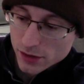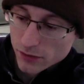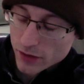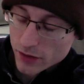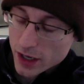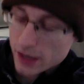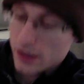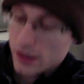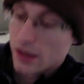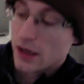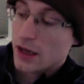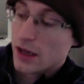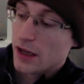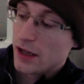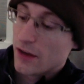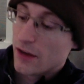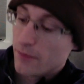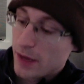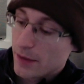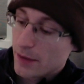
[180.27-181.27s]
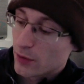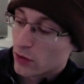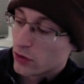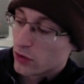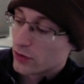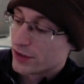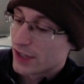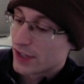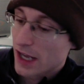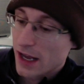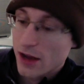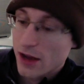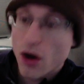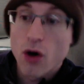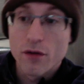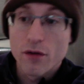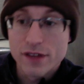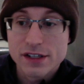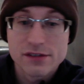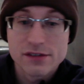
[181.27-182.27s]
right? You have people who say,
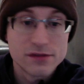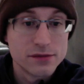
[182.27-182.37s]
oh, this